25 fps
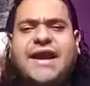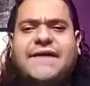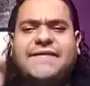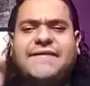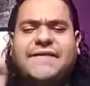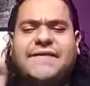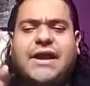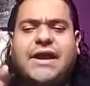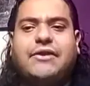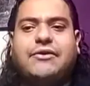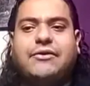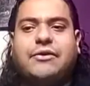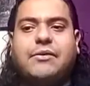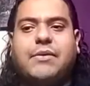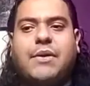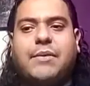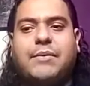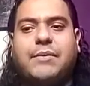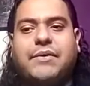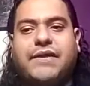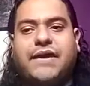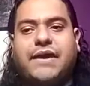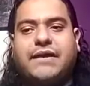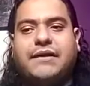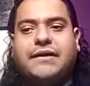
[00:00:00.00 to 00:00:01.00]
I do
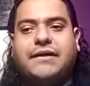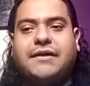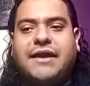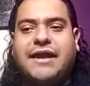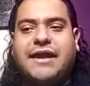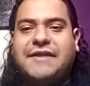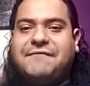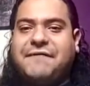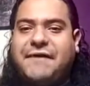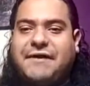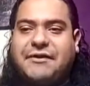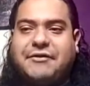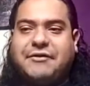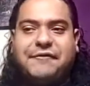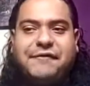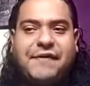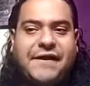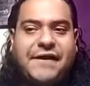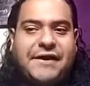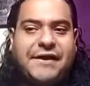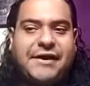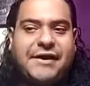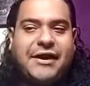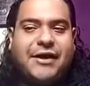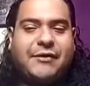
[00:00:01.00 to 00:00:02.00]
remember that. And if I do
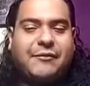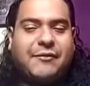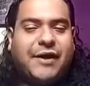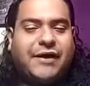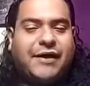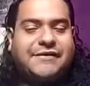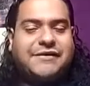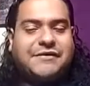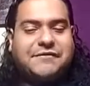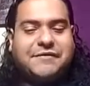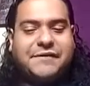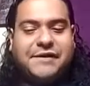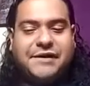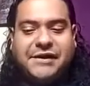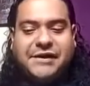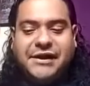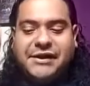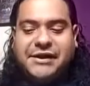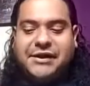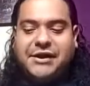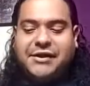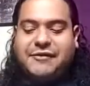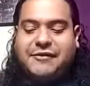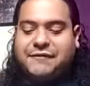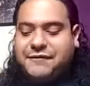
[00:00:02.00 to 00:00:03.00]
find it, I'll definitely
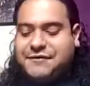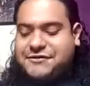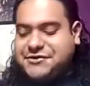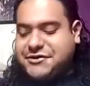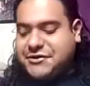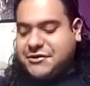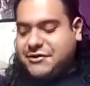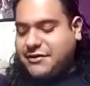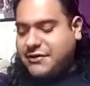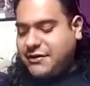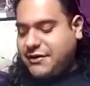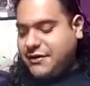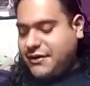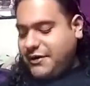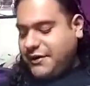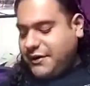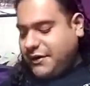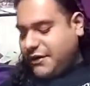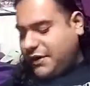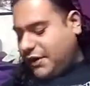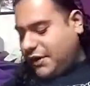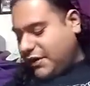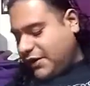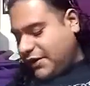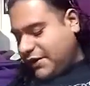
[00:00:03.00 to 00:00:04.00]
link it up for sure.
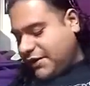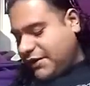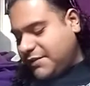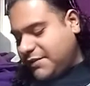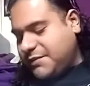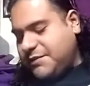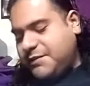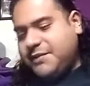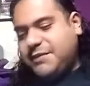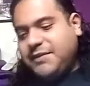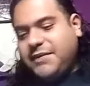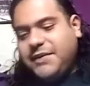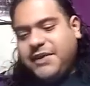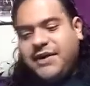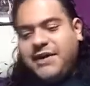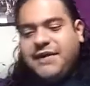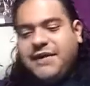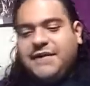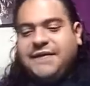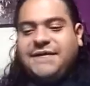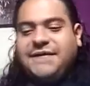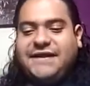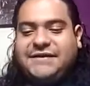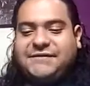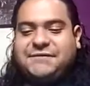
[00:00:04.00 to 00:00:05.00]

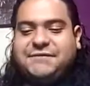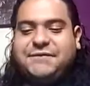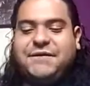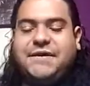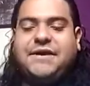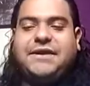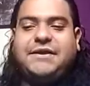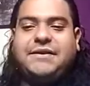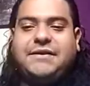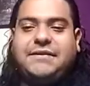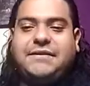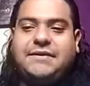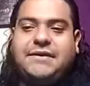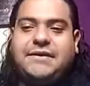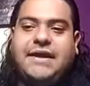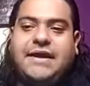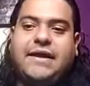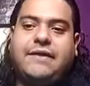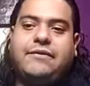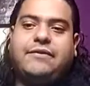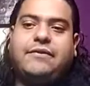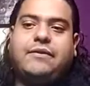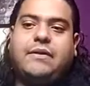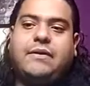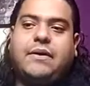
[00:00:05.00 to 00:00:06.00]
That's fucking
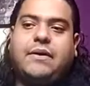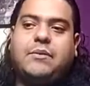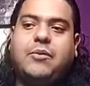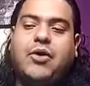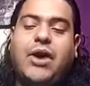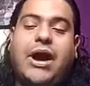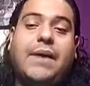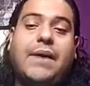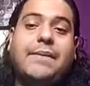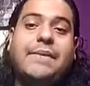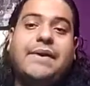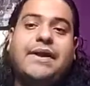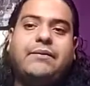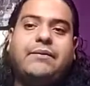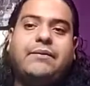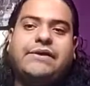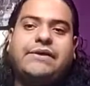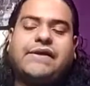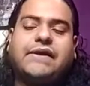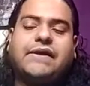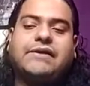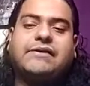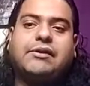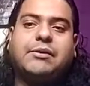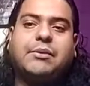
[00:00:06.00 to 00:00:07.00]
yeah. Muhammad, we
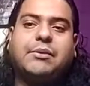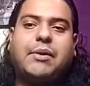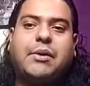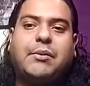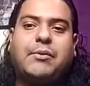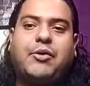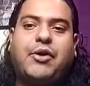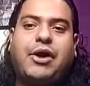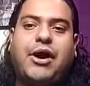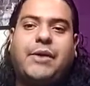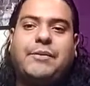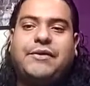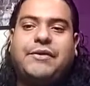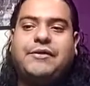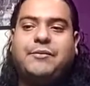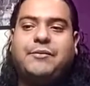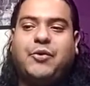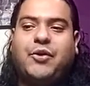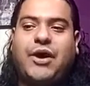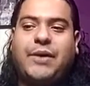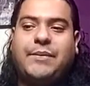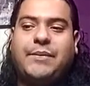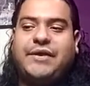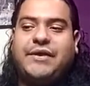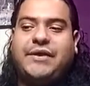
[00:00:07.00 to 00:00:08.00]
talked a little about
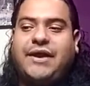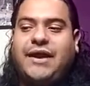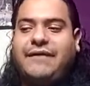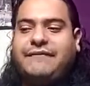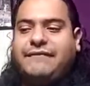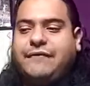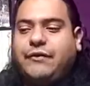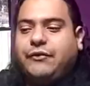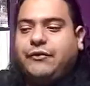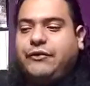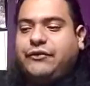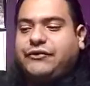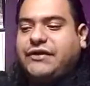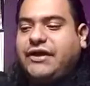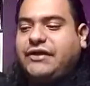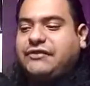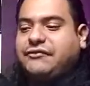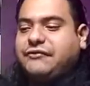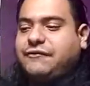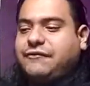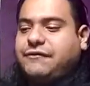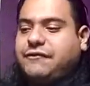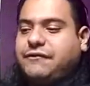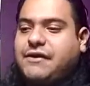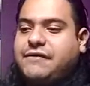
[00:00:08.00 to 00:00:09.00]
Muhammad, I've known those guys
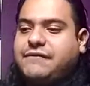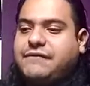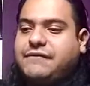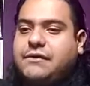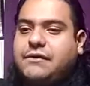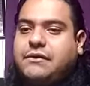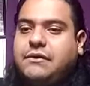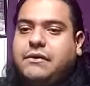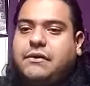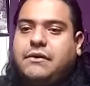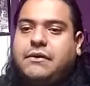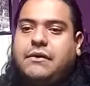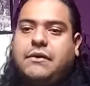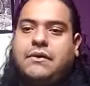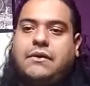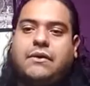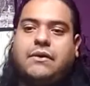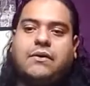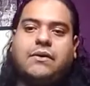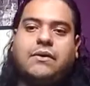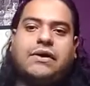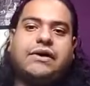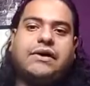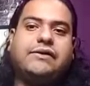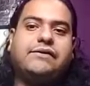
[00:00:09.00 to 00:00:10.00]
for forever
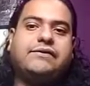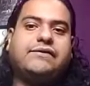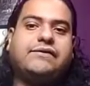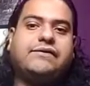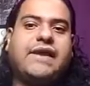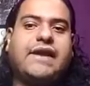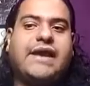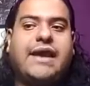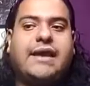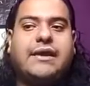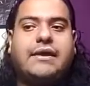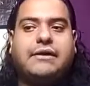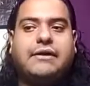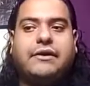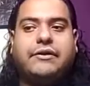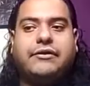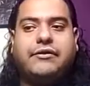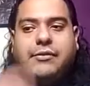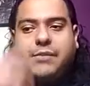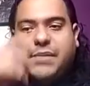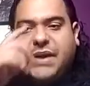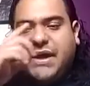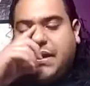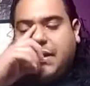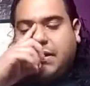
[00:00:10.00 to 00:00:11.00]
because they had
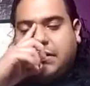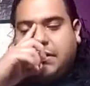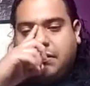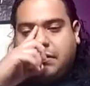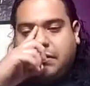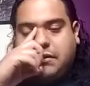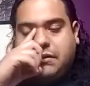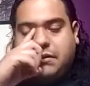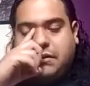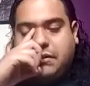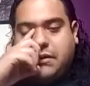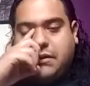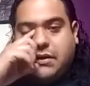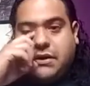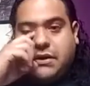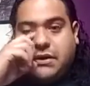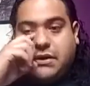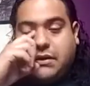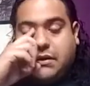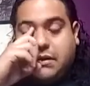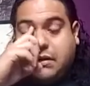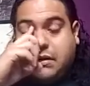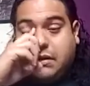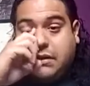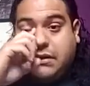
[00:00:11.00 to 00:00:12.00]
another band,
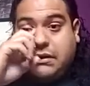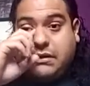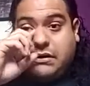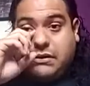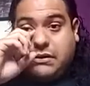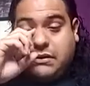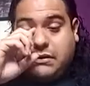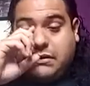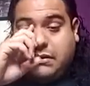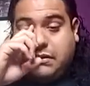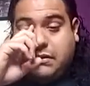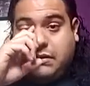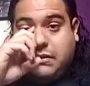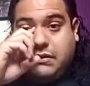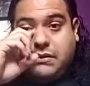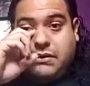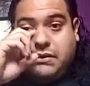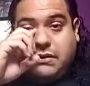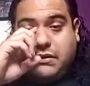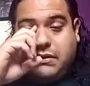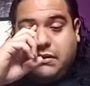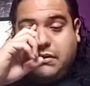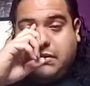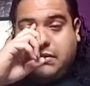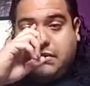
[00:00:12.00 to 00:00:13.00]
or
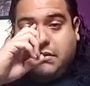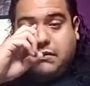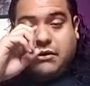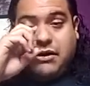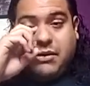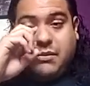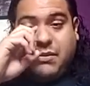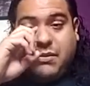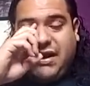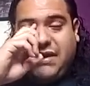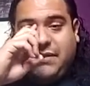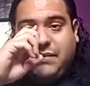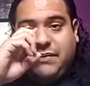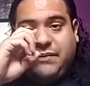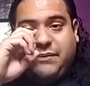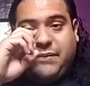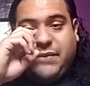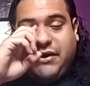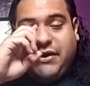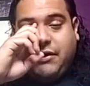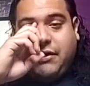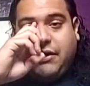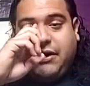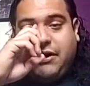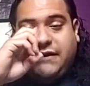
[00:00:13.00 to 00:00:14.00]
it might have
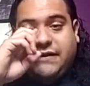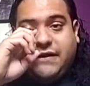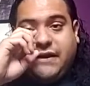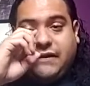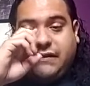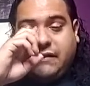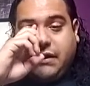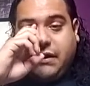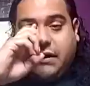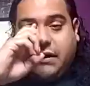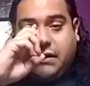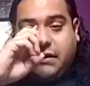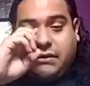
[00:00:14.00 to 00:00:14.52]
been already that I thought.